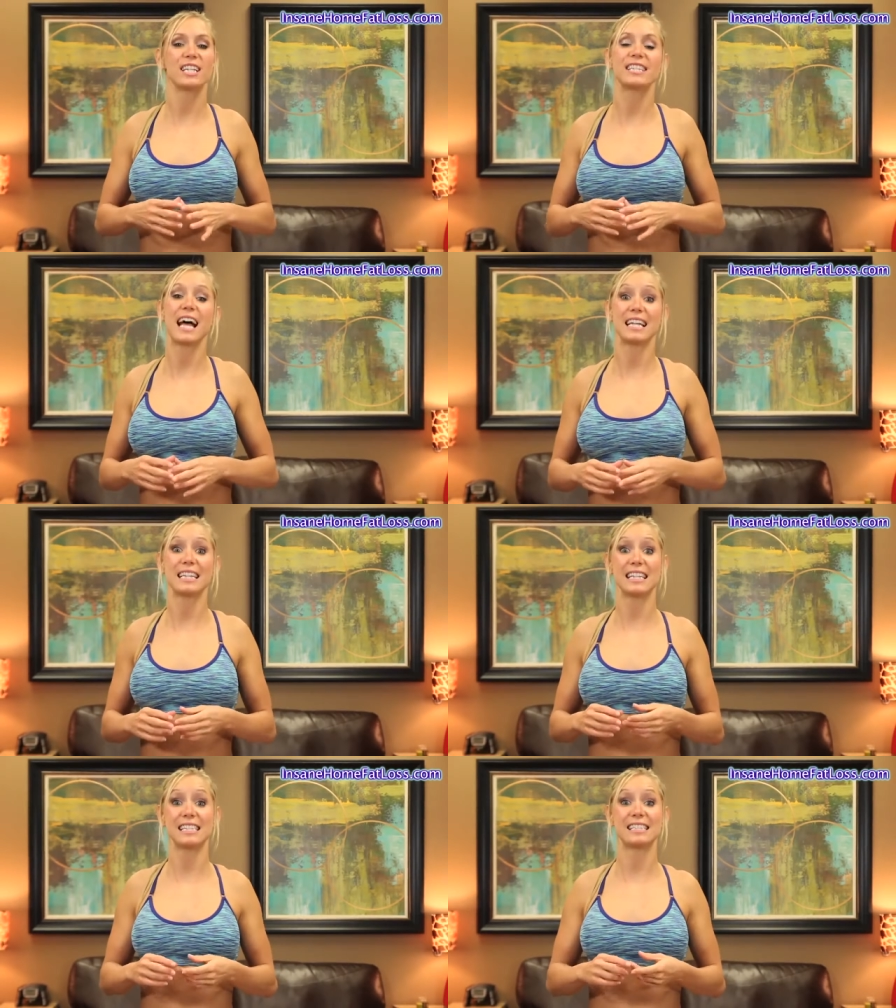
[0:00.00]
is that
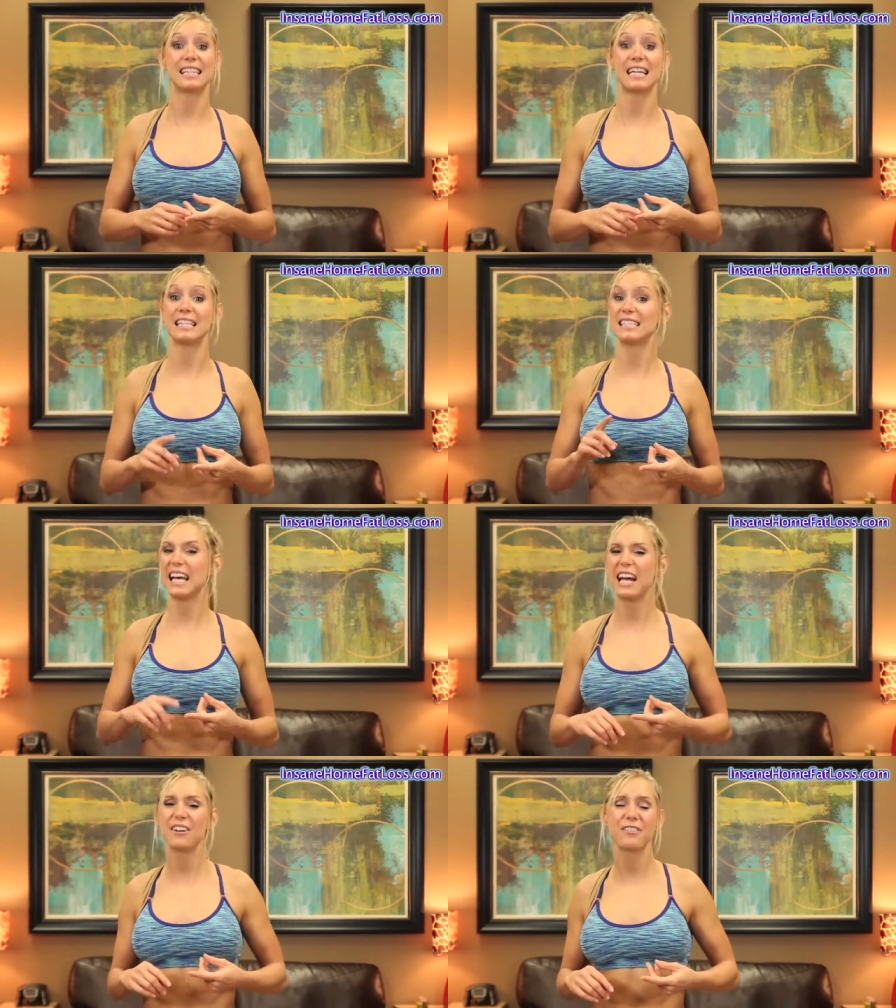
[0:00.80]
it leads to
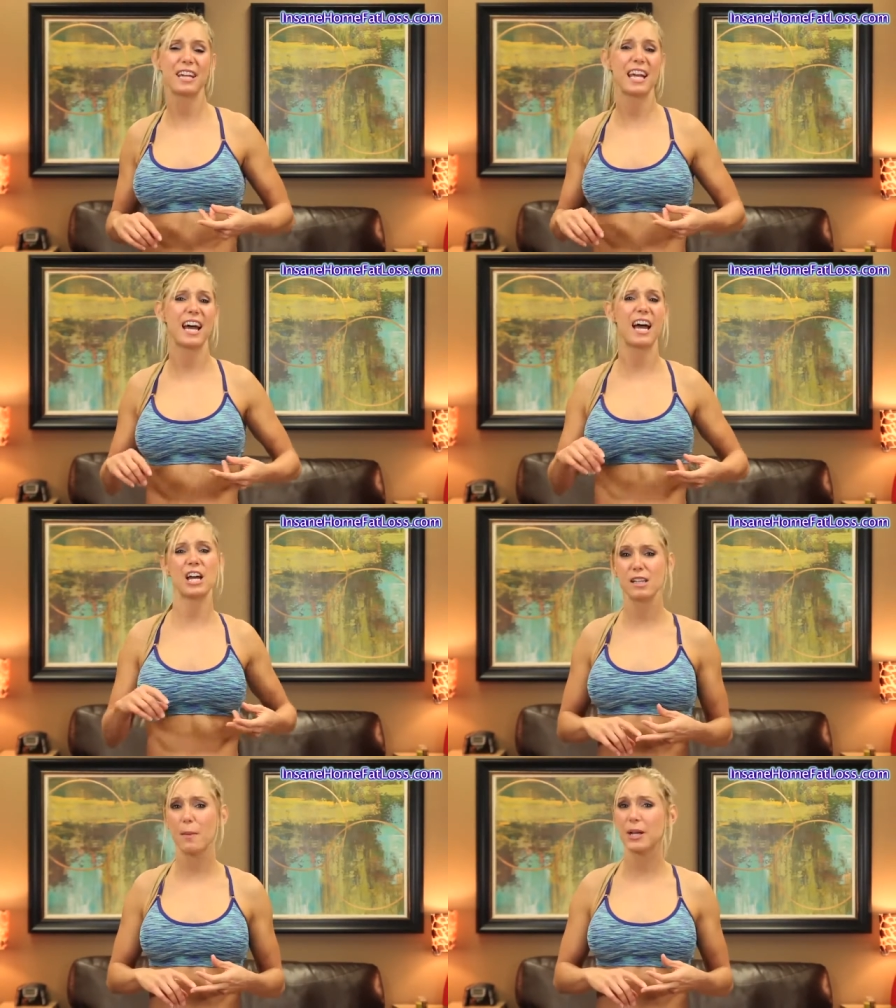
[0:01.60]
diarrhea,
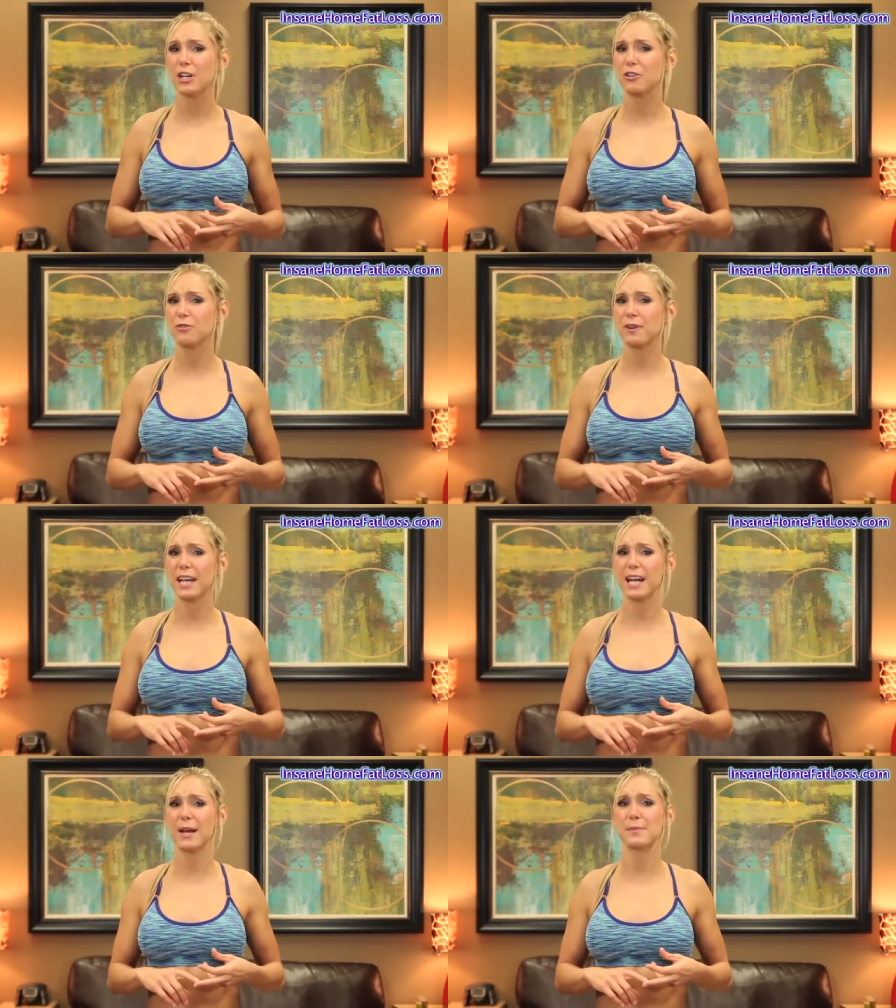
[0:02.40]
stomach
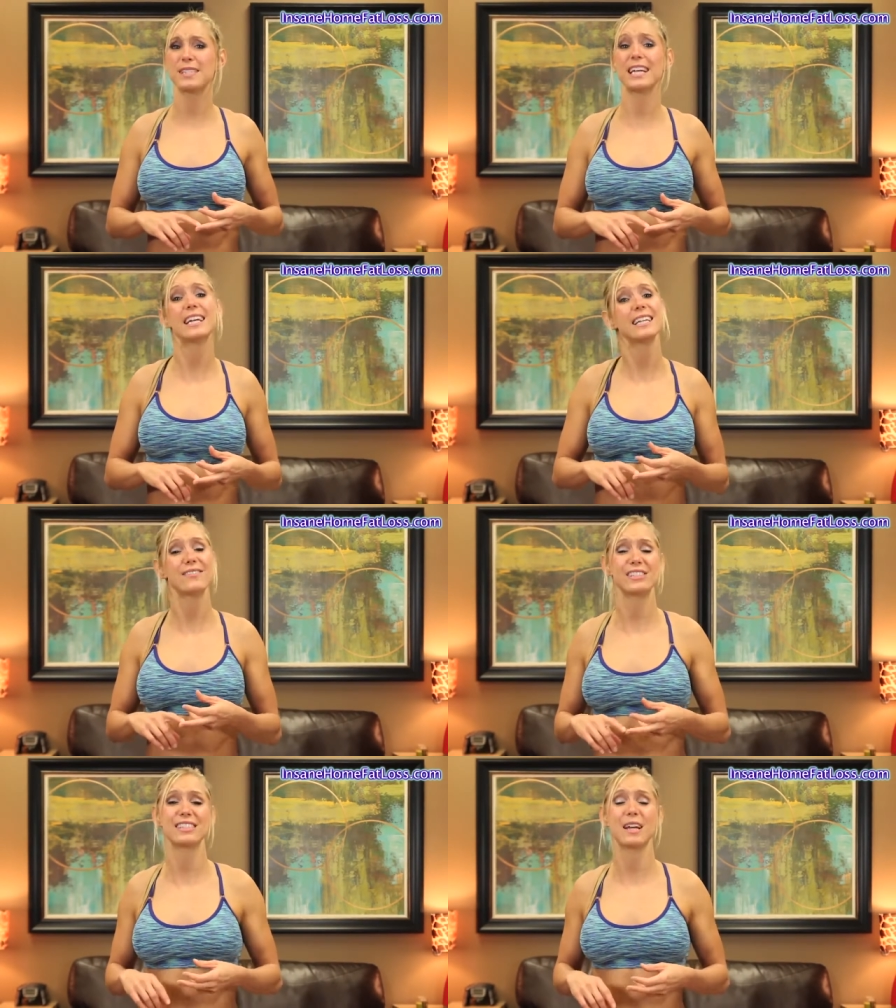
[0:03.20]
cramps, and
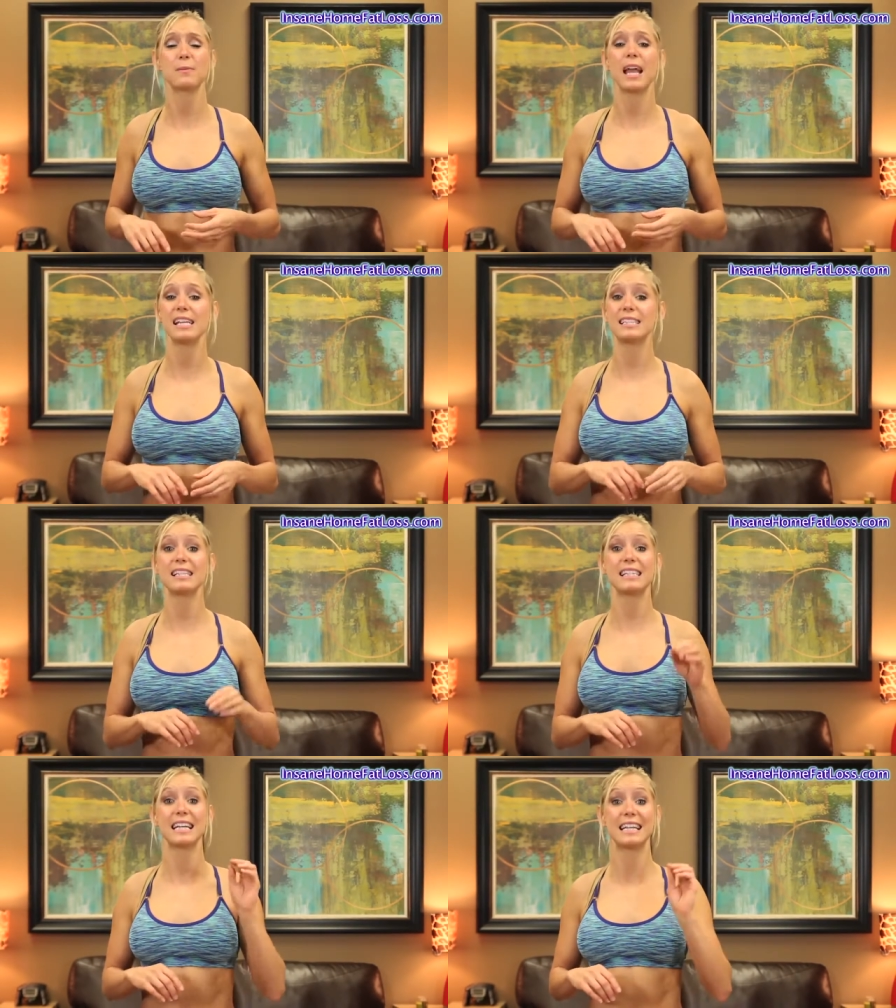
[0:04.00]
even some
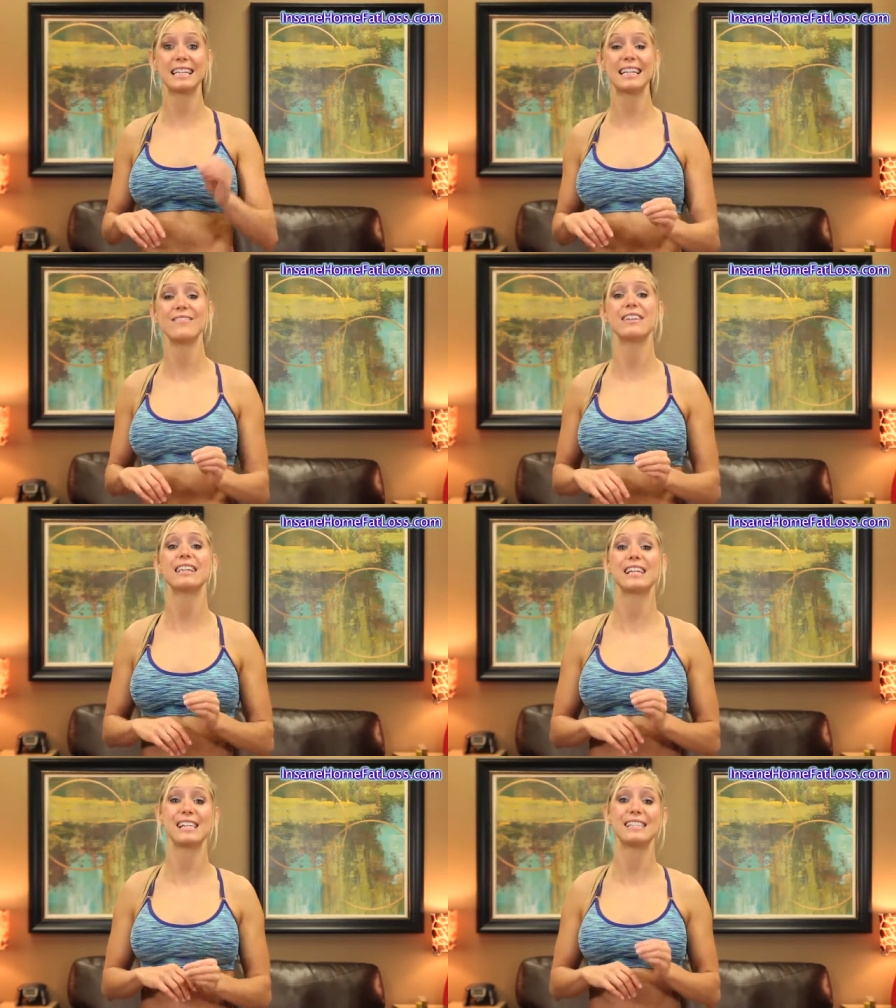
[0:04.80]
cases it can
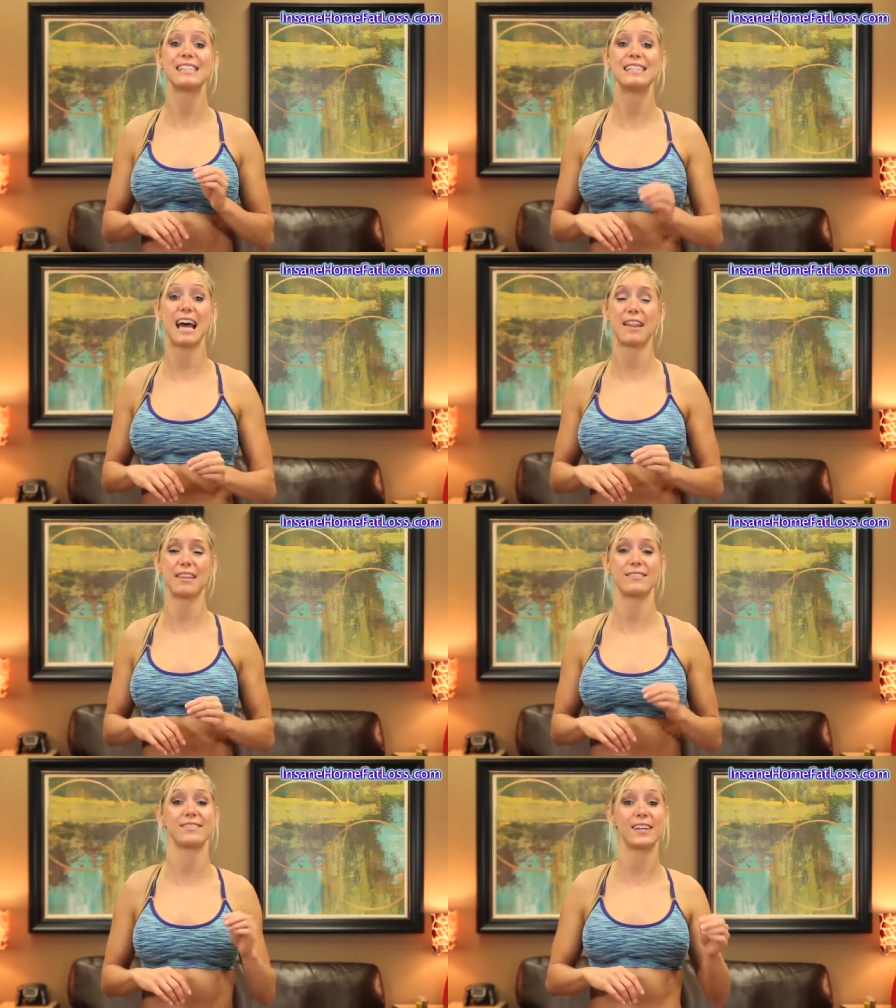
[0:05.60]
even lead to death
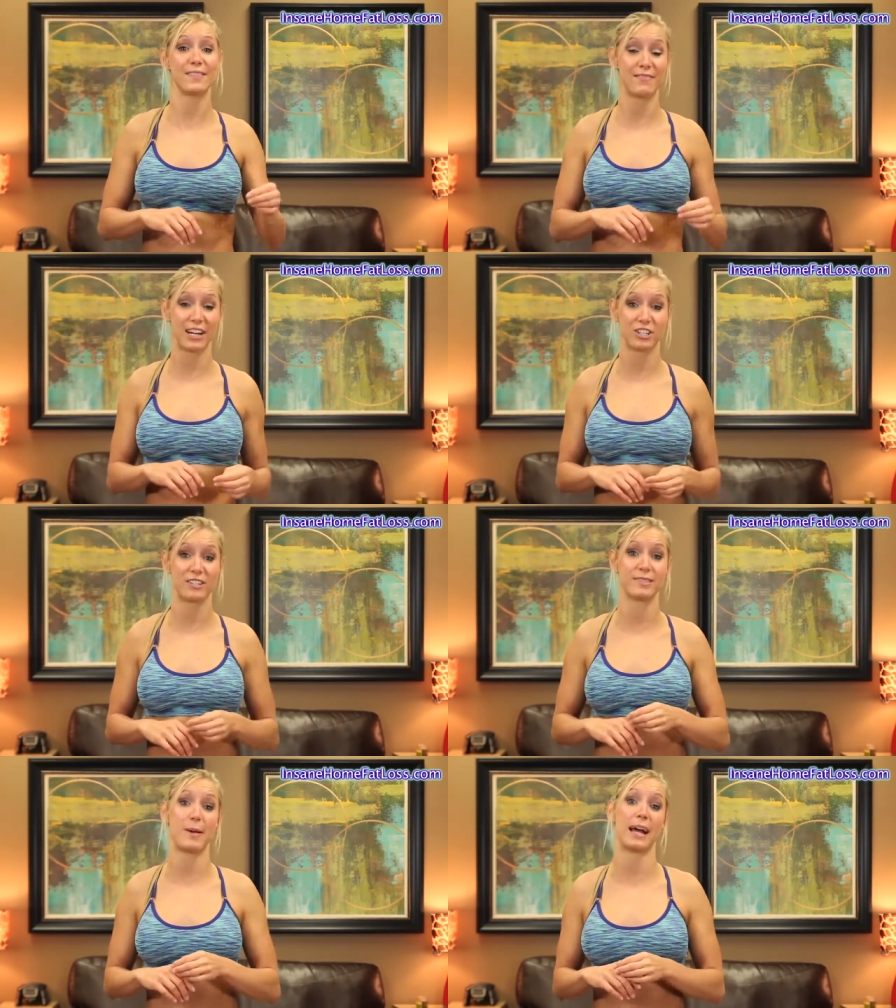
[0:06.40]
if the infection
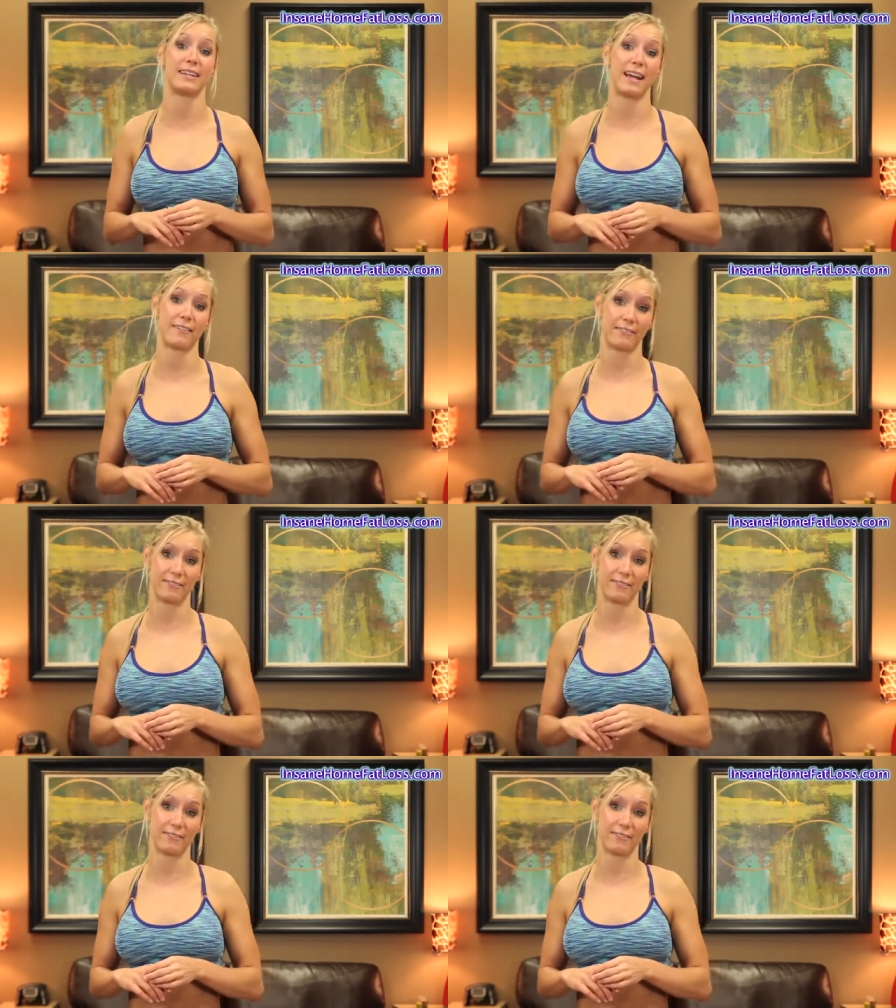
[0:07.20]
is bad enough.